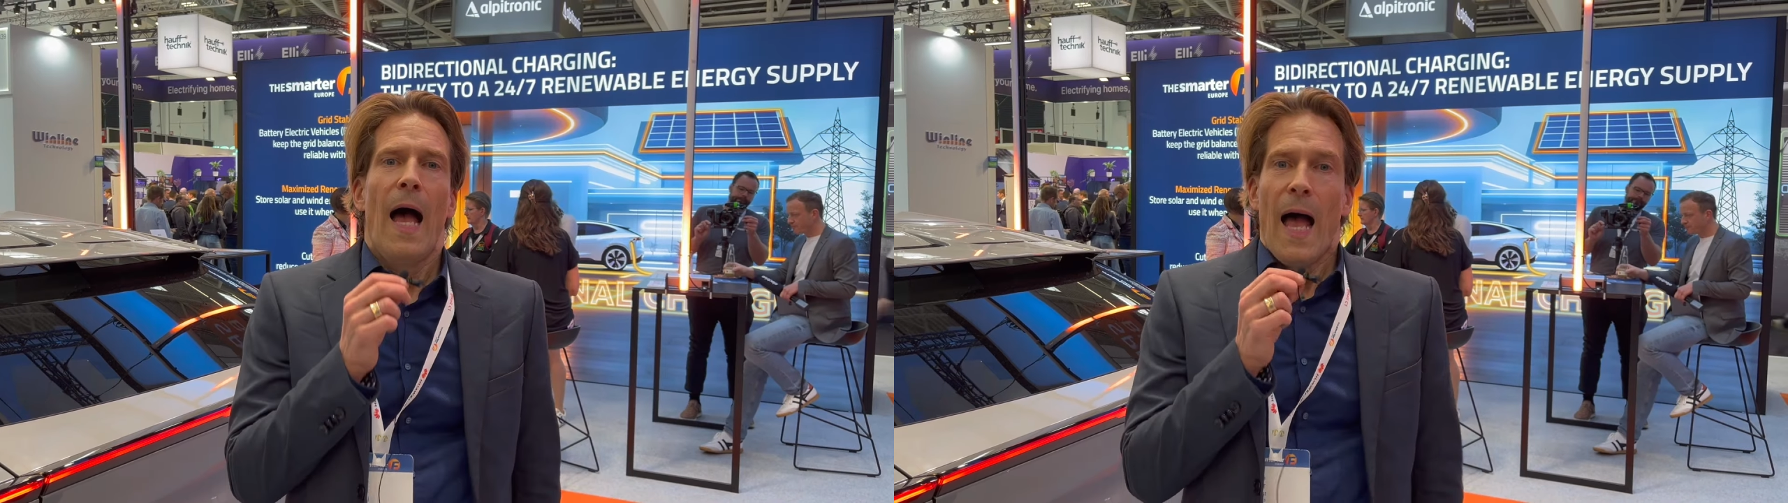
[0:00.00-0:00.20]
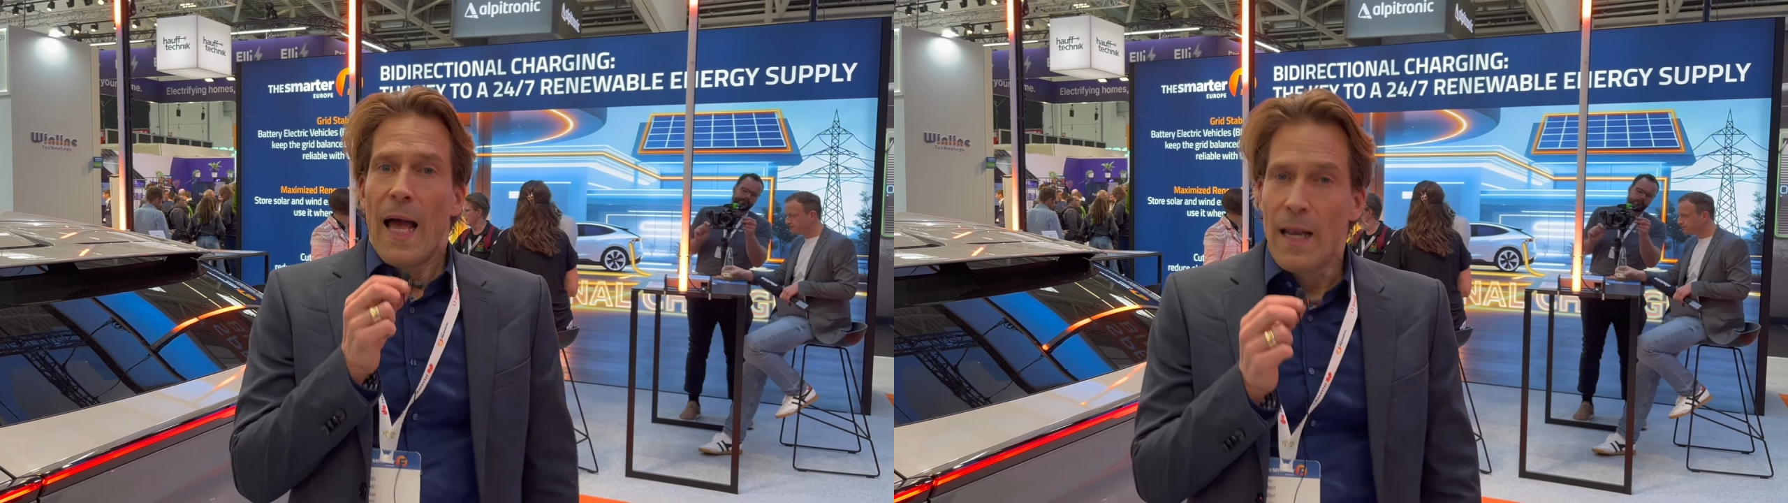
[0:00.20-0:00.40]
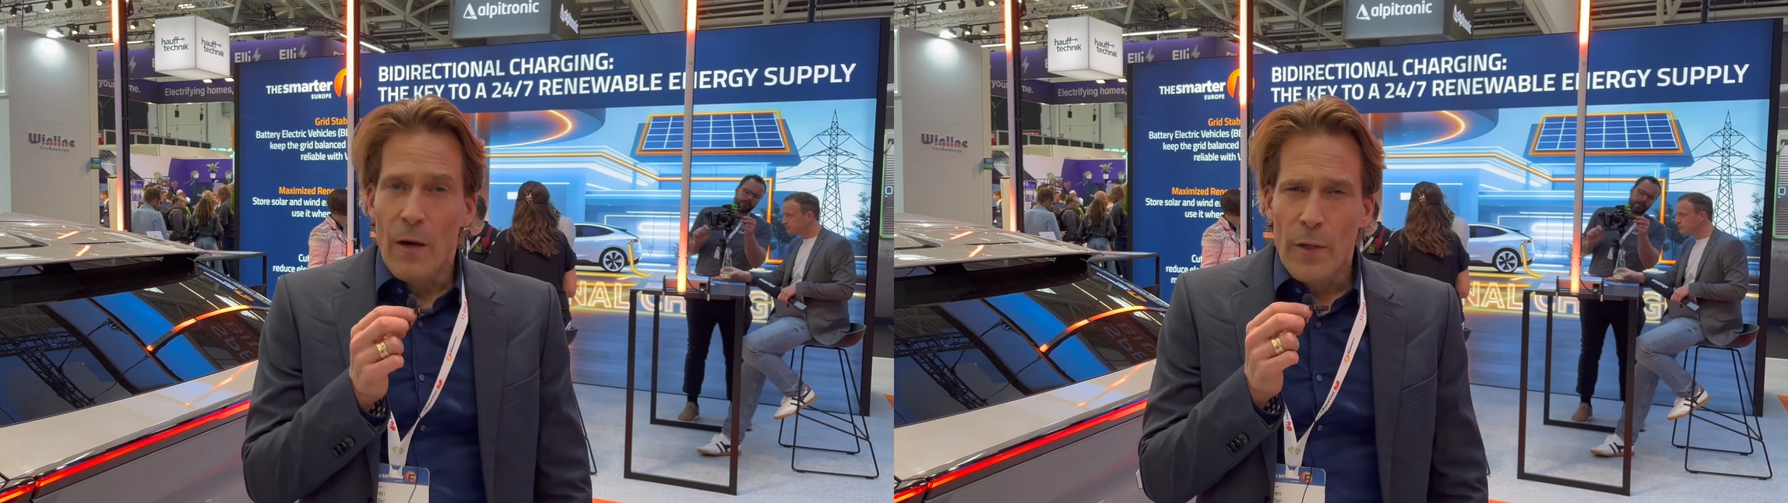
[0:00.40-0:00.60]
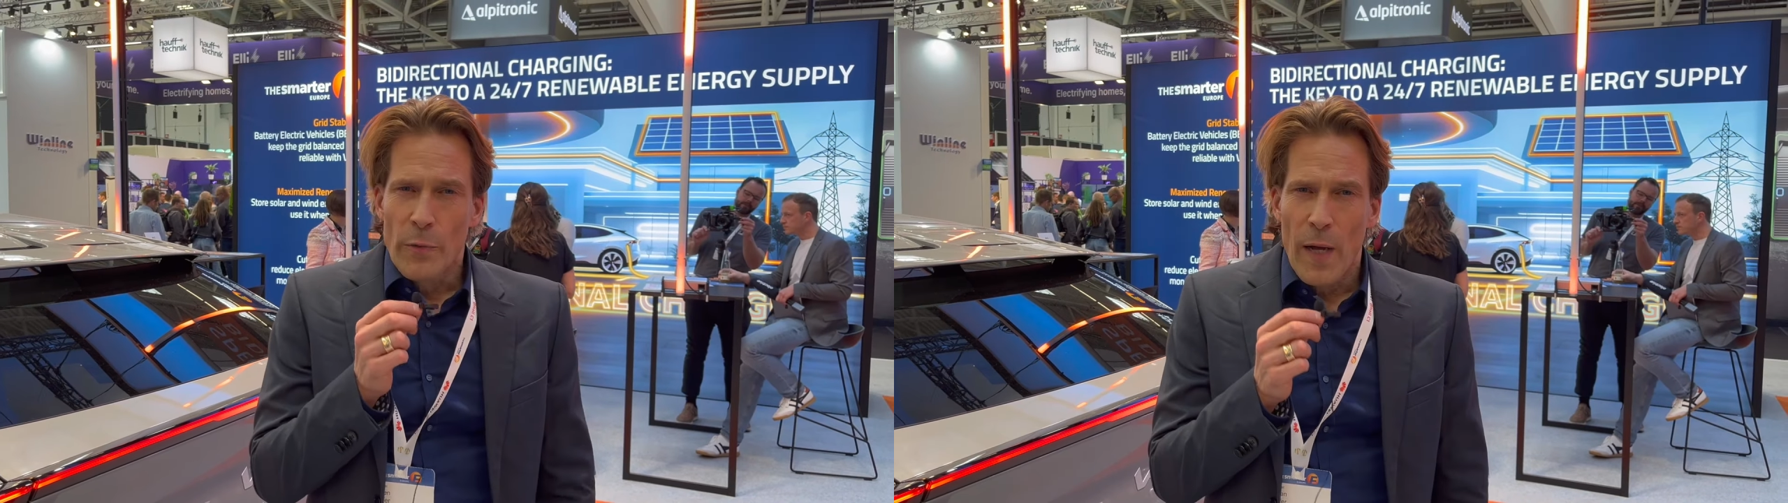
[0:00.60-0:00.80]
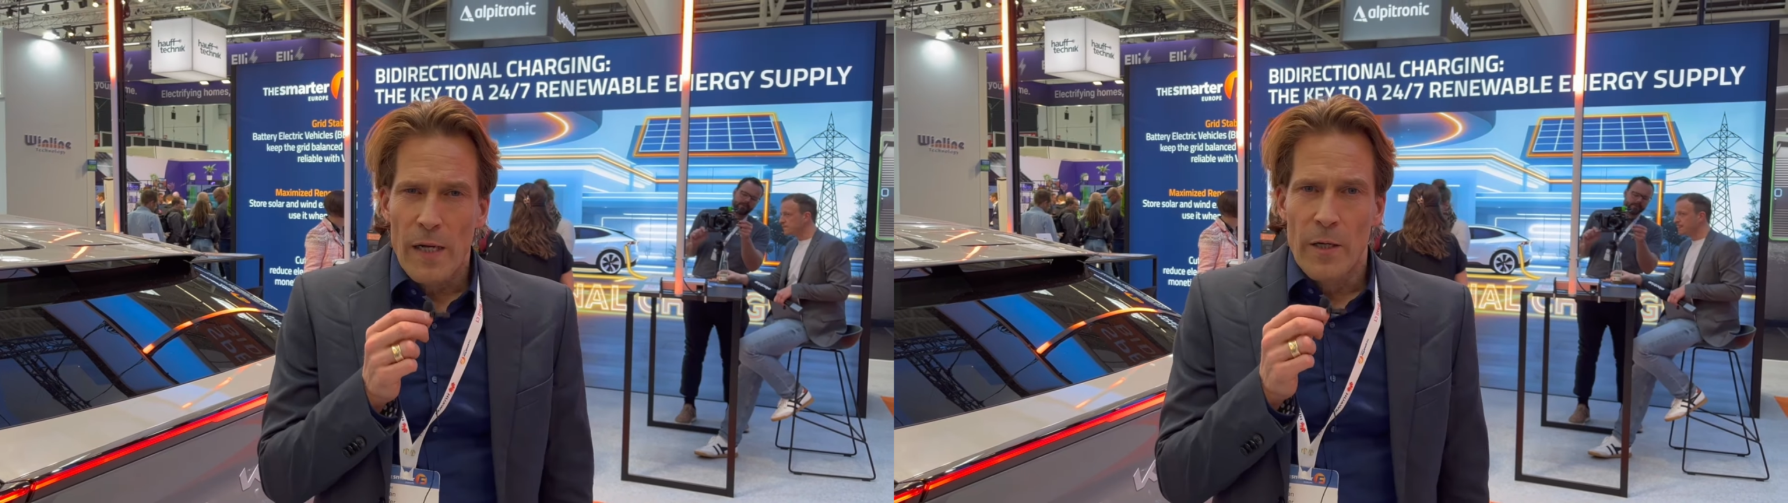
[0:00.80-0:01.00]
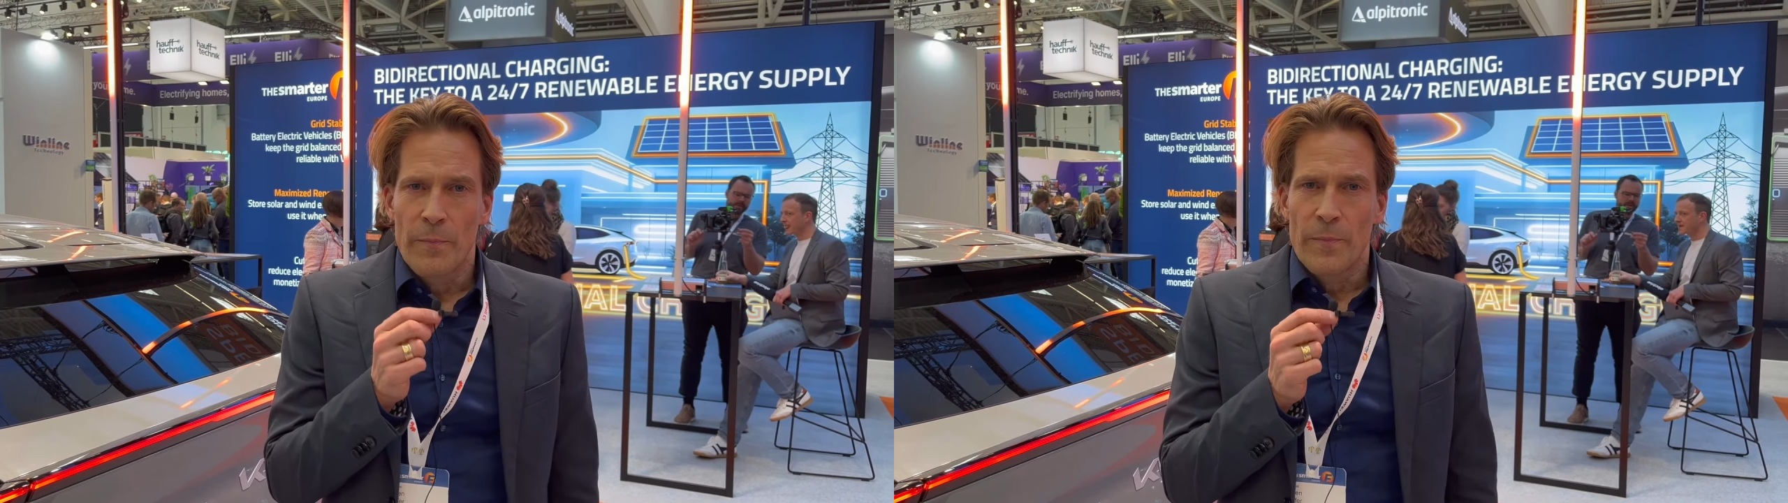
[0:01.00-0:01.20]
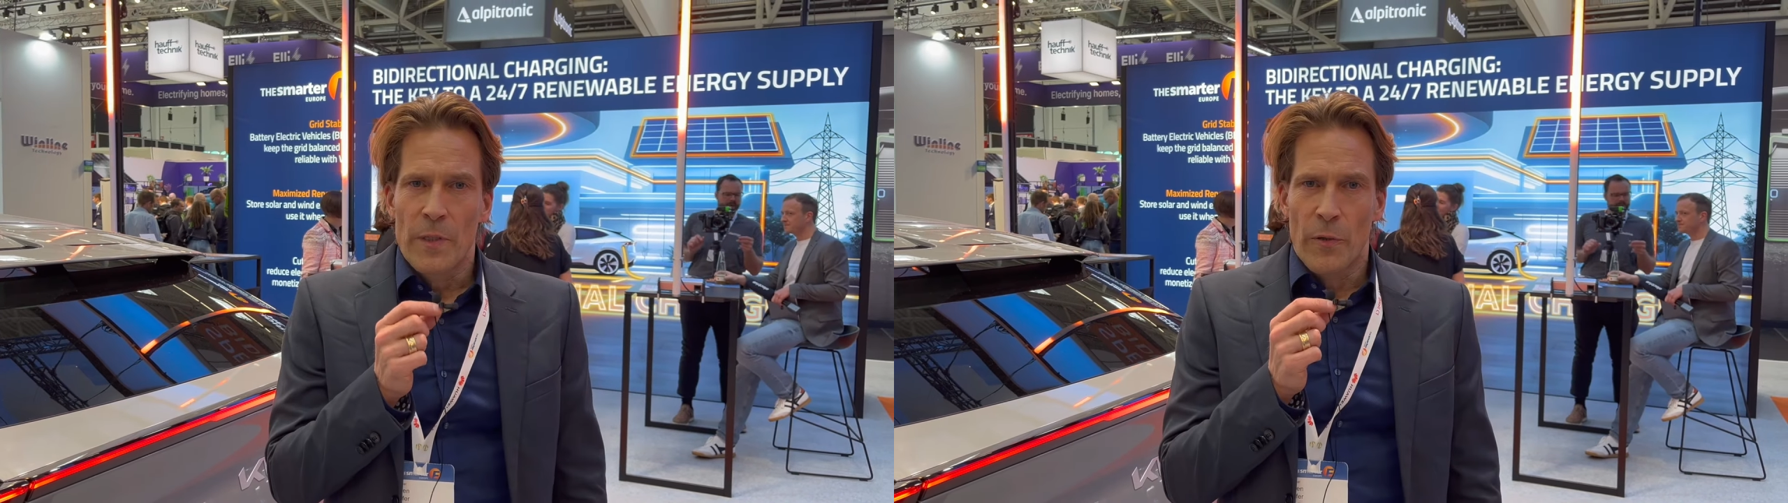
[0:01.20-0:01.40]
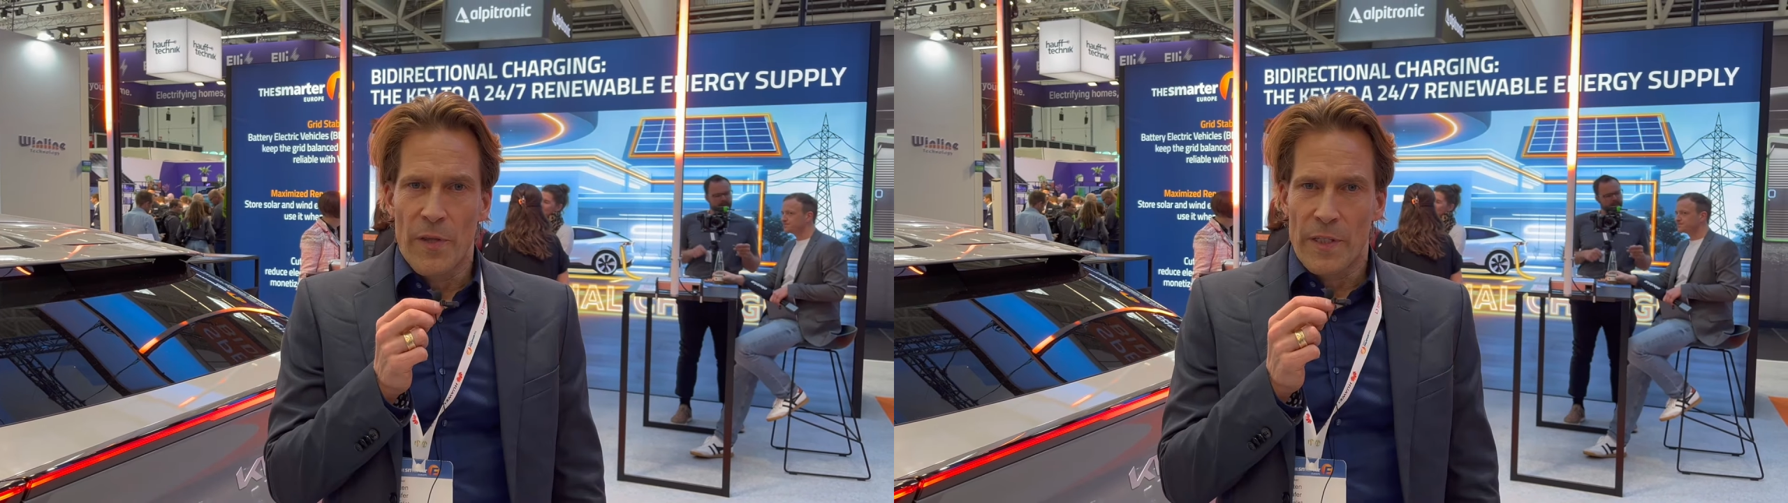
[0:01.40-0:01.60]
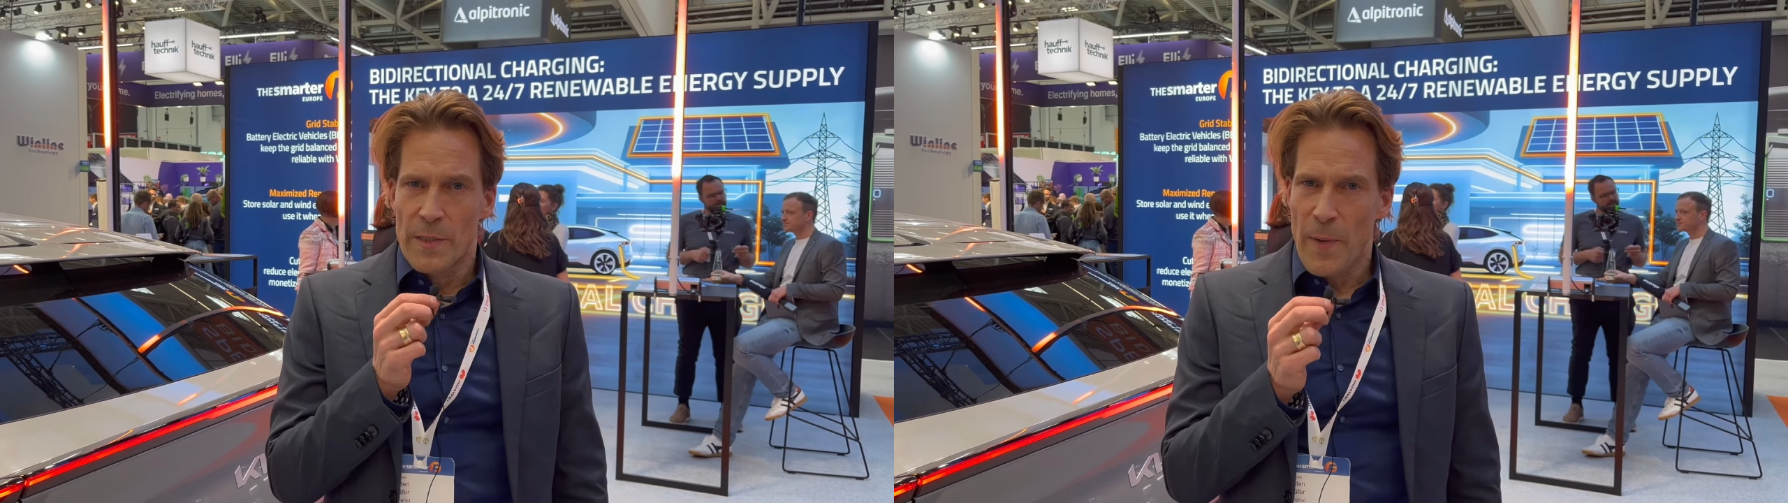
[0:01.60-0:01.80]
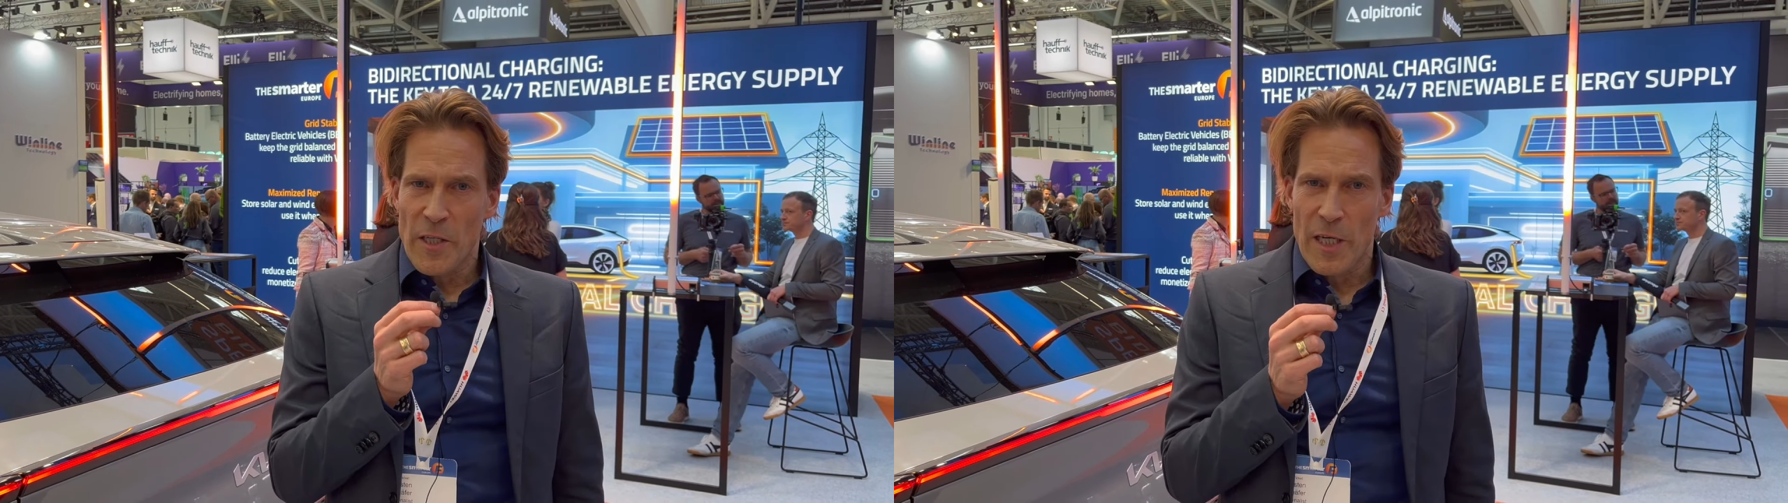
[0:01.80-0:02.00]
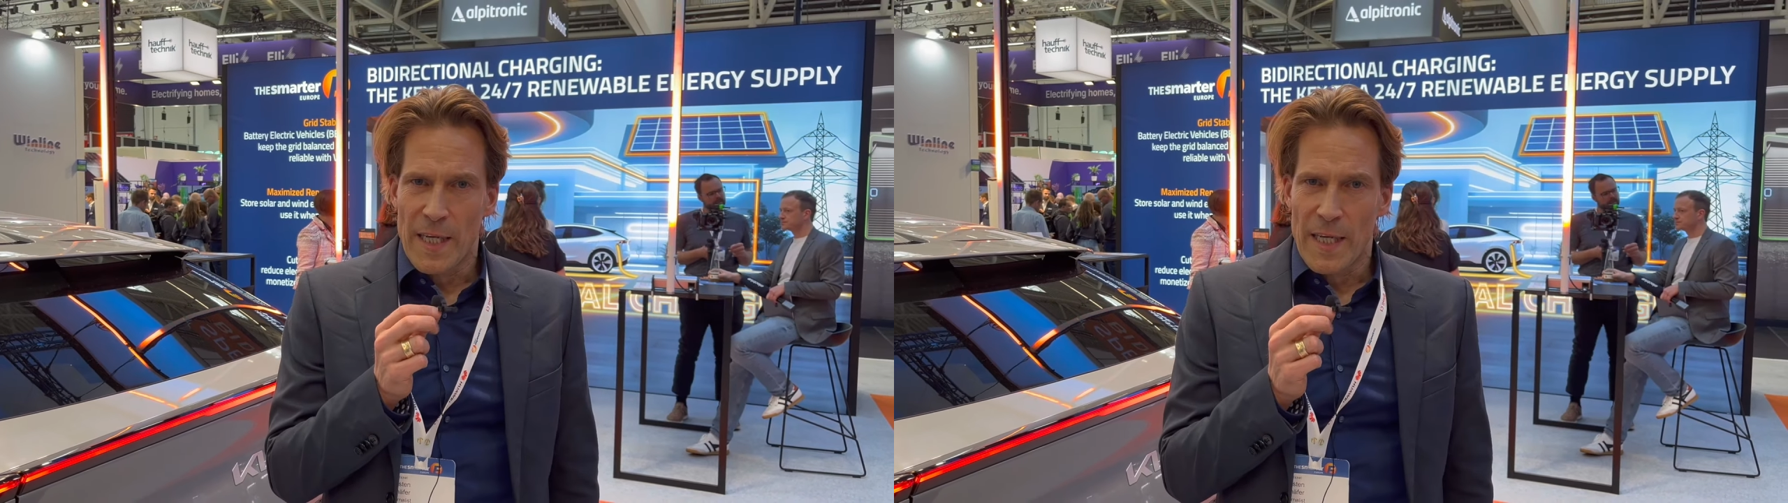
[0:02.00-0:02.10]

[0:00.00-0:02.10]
Hello and welcome to the special